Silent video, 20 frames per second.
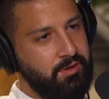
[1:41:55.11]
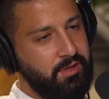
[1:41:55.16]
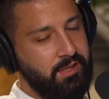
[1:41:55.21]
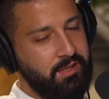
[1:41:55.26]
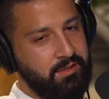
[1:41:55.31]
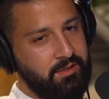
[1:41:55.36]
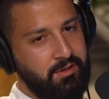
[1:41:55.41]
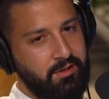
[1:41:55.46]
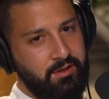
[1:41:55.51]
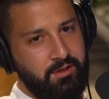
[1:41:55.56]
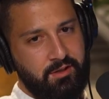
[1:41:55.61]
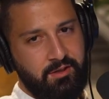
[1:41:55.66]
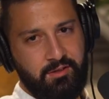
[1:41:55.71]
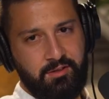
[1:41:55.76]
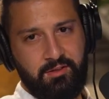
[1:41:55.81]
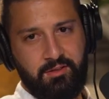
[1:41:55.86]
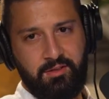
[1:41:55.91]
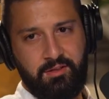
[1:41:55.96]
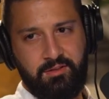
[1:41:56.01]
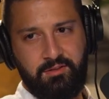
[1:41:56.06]
You know, like
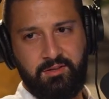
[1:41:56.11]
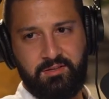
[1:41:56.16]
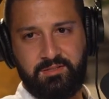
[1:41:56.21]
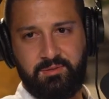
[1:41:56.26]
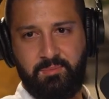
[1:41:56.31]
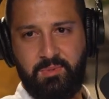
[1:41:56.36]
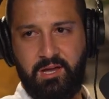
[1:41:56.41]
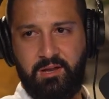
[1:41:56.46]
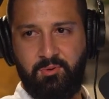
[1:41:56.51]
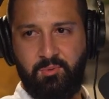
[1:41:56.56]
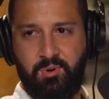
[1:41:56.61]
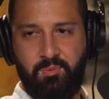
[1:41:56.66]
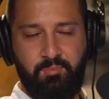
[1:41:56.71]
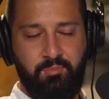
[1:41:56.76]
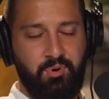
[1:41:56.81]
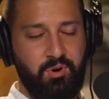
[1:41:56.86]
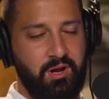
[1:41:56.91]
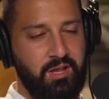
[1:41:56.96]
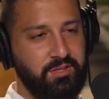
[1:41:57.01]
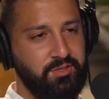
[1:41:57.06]
it doesn't matter
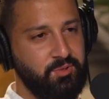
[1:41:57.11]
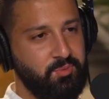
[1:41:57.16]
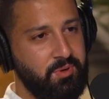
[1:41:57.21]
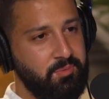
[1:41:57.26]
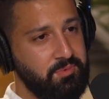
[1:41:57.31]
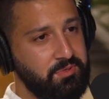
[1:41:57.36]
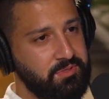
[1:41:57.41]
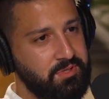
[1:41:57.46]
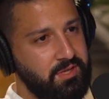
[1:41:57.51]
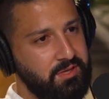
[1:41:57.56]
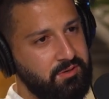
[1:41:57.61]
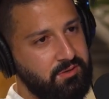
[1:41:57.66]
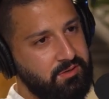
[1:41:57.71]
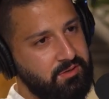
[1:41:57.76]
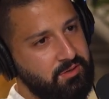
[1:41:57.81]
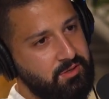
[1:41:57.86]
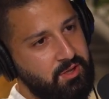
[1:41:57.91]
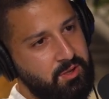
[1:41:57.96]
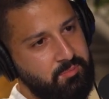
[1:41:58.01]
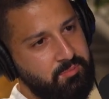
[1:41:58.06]
what brand you
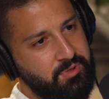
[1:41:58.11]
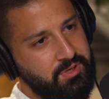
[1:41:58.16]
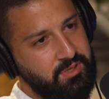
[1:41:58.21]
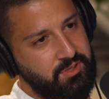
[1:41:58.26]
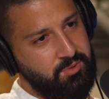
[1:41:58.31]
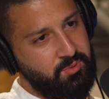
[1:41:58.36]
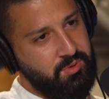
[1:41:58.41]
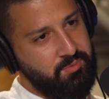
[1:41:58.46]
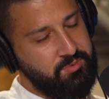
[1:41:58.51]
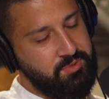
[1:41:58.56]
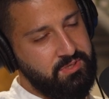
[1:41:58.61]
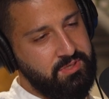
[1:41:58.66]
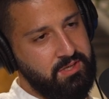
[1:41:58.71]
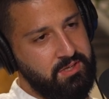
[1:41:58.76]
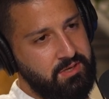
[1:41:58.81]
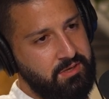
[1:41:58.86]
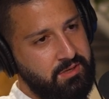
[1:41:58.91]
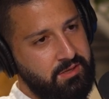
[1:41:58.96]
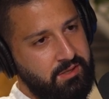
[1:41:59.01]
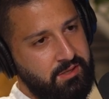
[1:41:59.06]
represent or company you
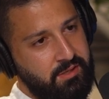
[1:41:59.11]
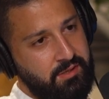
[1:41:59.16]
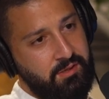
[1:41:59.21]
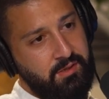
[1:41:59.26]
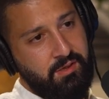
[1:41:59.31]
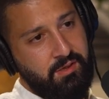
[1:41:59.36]
represent.